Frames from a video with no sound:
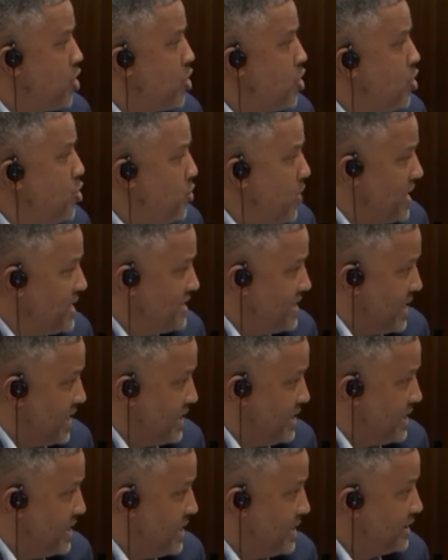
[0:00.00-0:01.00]
Who was
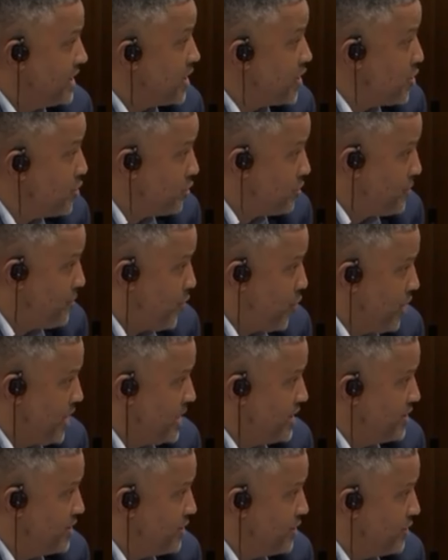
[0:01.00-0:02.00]
it that you were
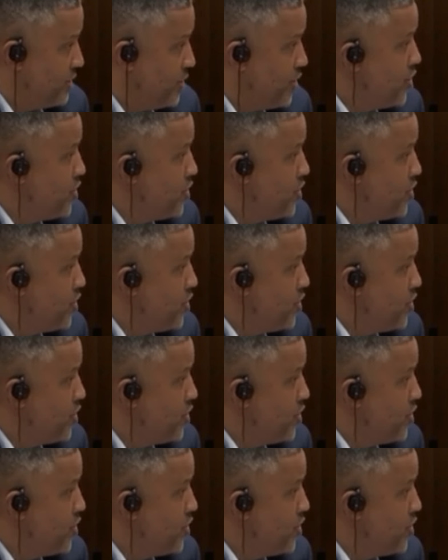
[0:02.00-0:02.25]
reporting to?